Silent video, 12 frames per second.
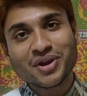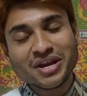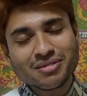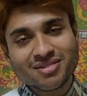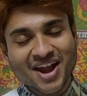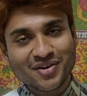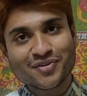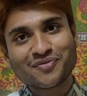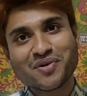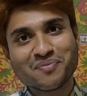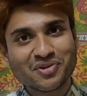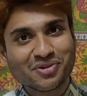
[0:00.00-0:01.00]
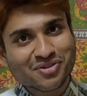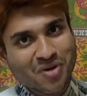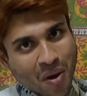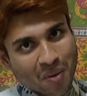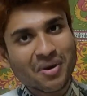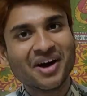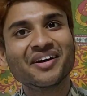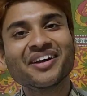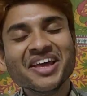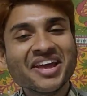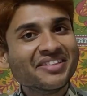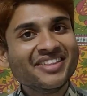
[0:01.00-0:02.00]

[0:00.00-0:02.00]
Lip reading: inside or from your stomach,